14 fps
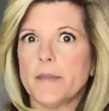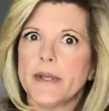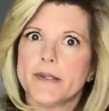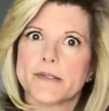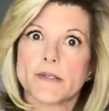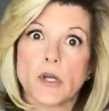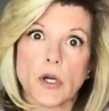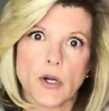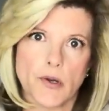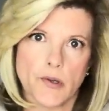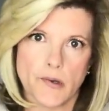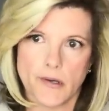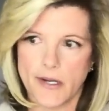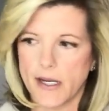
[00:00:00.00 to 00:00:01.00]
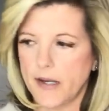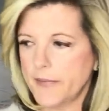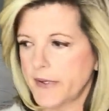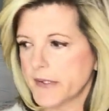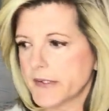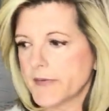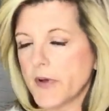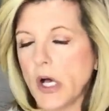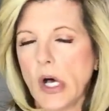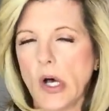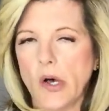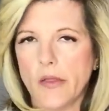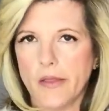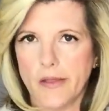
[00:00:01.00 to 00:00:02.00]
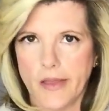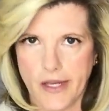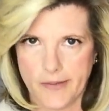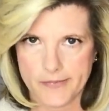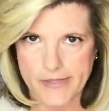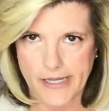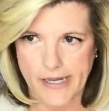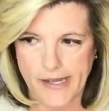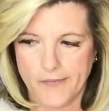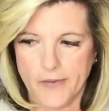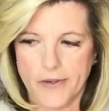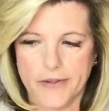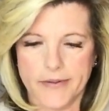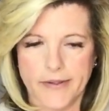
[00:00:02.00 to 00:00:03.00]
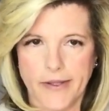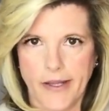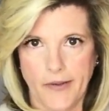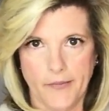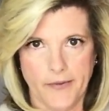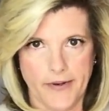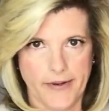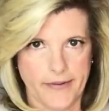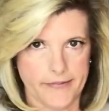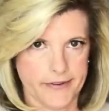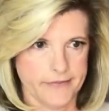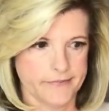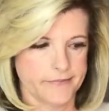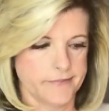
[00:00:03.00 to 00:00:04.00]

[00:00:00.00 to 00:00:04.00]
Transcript: minutes earlier now because of all the lamps I have on. Whatever.